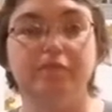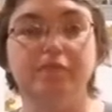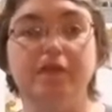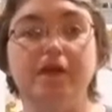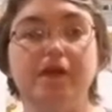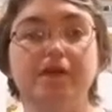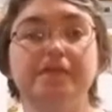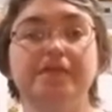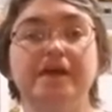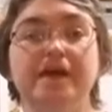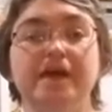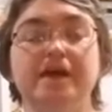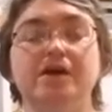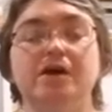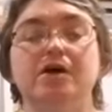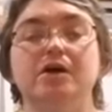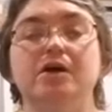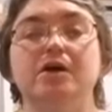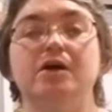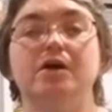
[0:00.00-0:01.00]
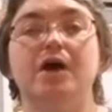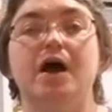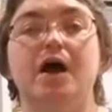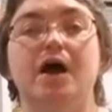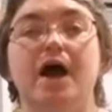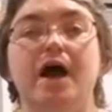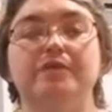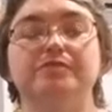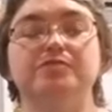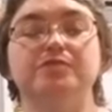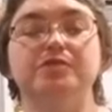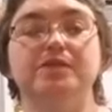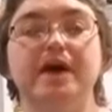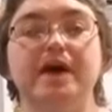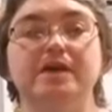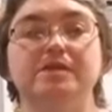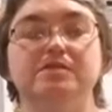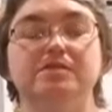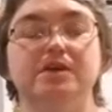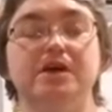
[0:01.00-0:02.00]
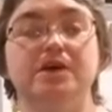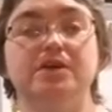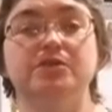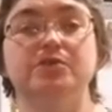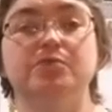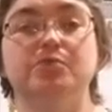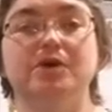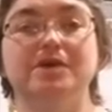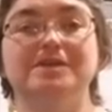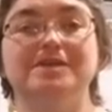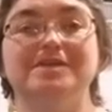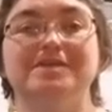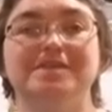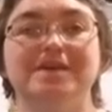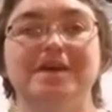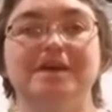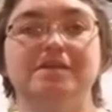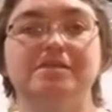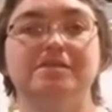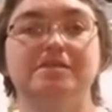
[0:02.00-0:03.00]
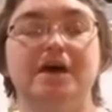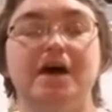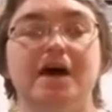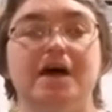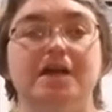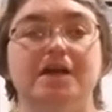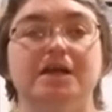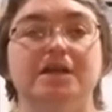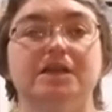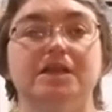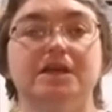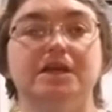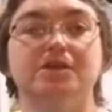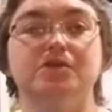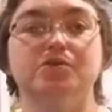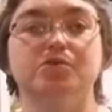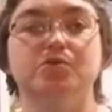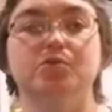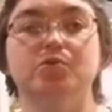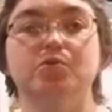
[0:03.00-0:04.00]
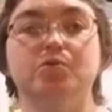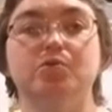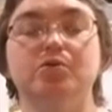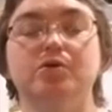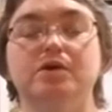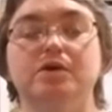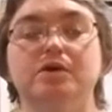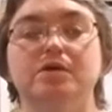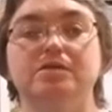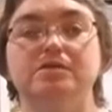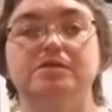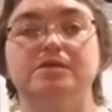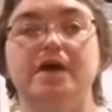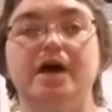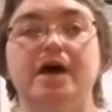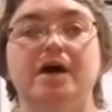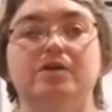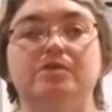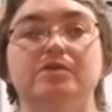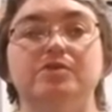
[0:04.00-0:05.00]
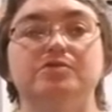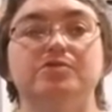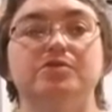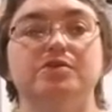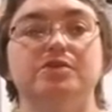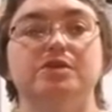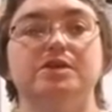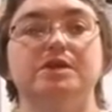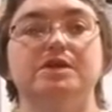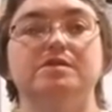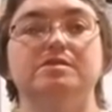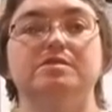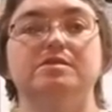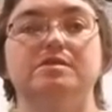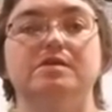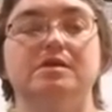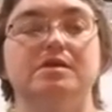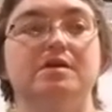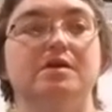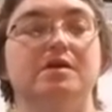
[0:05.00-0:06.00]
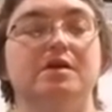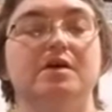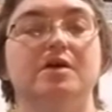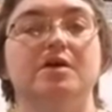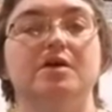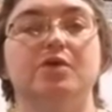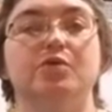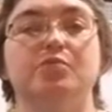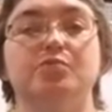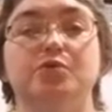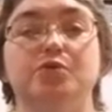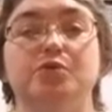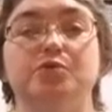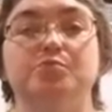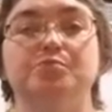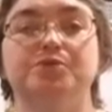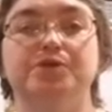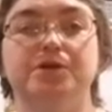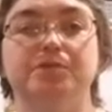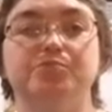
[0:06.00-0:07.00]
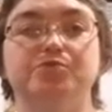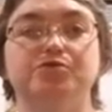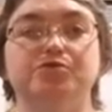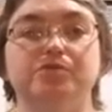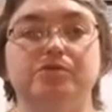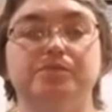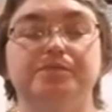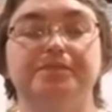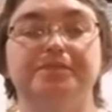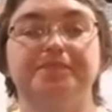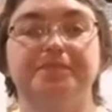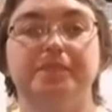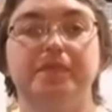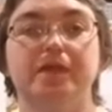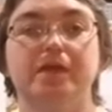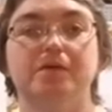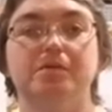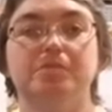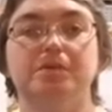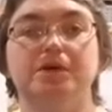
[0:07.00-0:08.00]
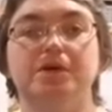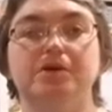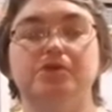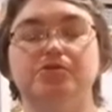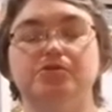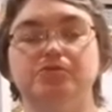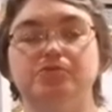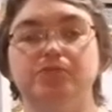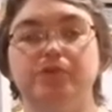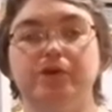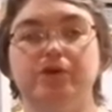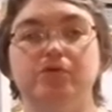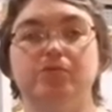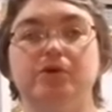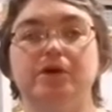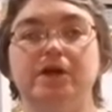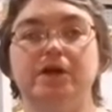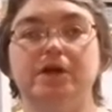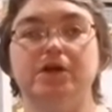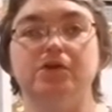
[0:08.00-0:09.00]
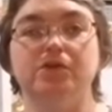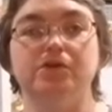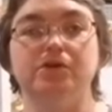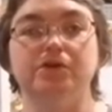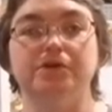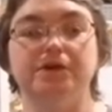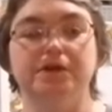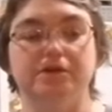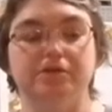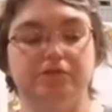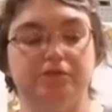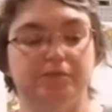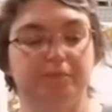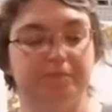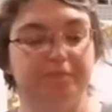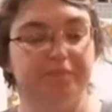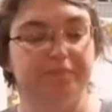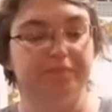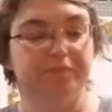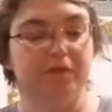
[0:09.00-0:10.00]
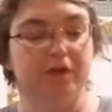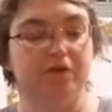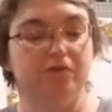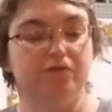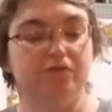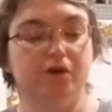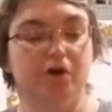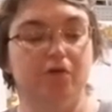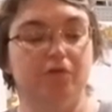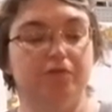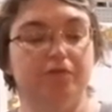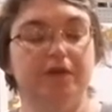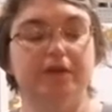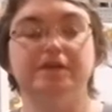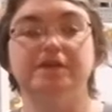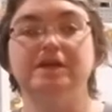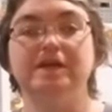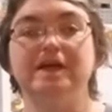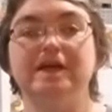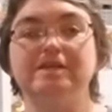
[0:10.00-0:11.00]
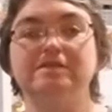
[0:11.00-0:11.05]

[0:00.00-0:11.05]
And then after that is done, you want to set it aside and let it cool down to at least room temperature, because we don't want to kill our yeast. So then the next